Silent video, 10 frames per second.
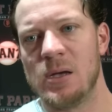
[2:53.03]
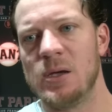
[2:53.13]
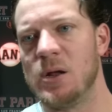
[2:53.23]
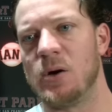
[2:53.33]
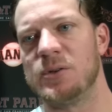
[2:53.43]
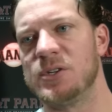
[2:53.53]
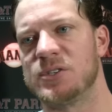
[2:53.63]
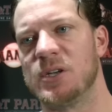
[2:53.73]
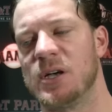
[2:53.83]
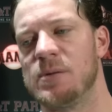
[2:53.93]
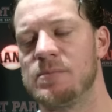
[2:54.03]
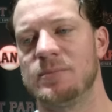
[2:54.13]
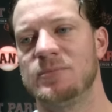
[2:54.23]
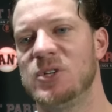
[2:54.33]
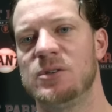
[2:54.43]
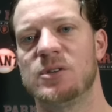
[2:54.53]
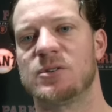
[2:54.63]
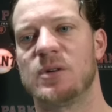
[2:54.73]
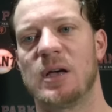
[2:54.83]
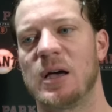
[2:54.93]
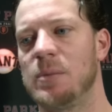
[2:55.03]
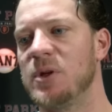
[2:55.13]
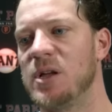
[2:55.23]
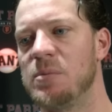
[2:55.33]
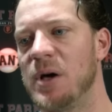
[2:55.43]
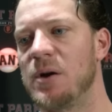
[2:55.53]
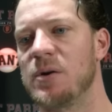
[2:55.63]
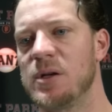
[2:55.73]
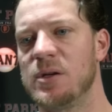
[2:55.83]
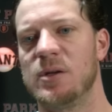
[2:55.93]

You know, just uh, just uh, I'm going to get better.